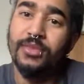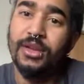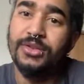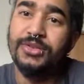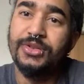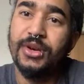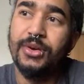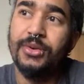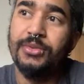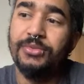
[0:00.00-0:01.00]
and
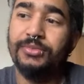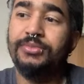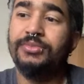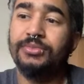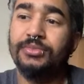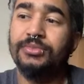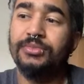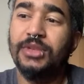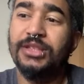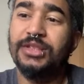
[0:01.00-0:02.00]
so
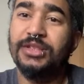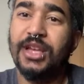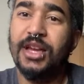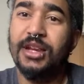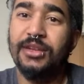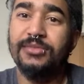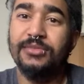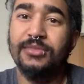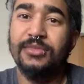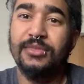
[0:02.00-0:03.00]
it's exciting.
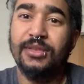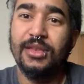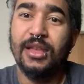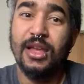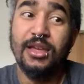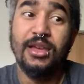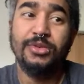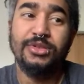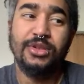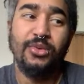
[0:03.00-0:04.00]
Yeah, it
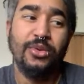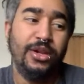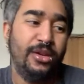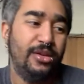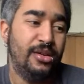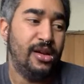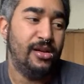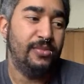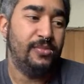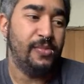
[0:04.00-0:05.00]
was so weird.
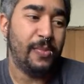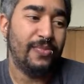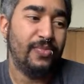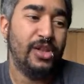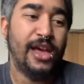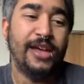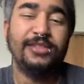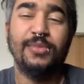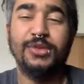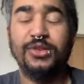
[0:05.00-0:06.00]
The last
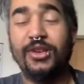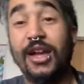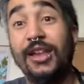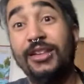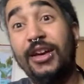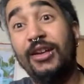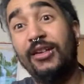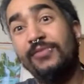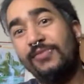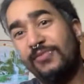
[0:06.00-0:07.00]
episode, I got a
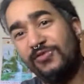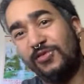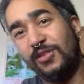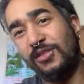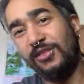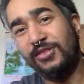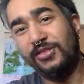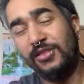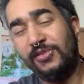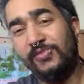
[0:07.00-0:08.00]
letter from a
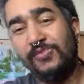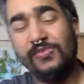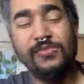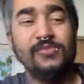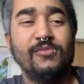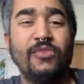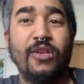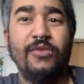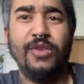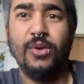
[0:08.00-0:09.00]
listener,
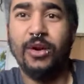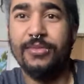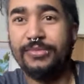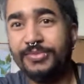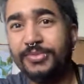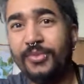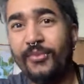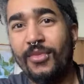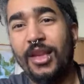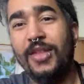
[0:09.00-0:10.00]
a viewer,
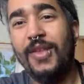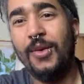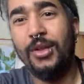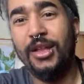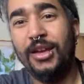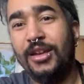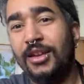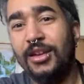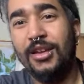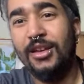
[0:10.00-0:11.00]
and they were like,
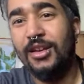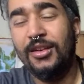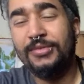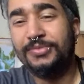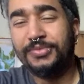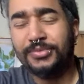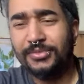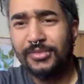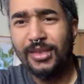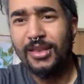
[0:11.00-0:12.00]

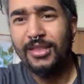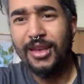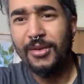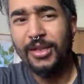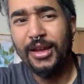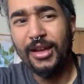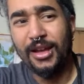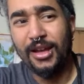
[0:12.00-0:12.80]
vegans